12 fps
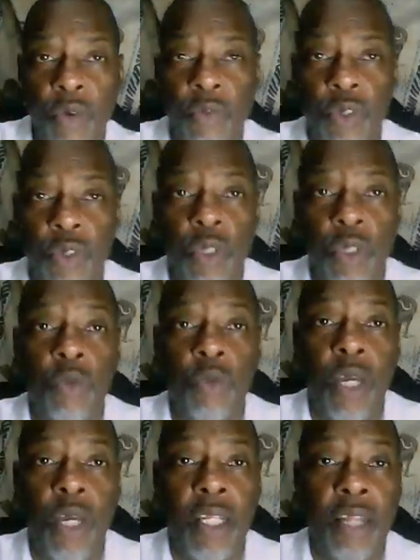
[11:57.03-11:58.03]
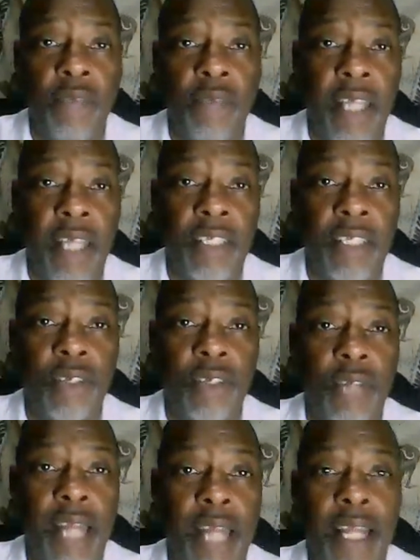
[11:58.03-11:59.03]
you do it well in advance,
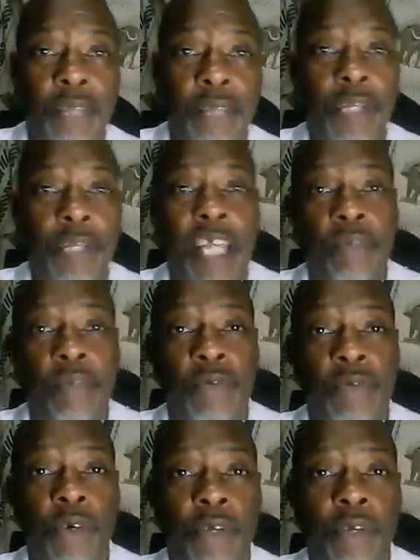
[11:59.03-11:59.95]
not like 3 days before the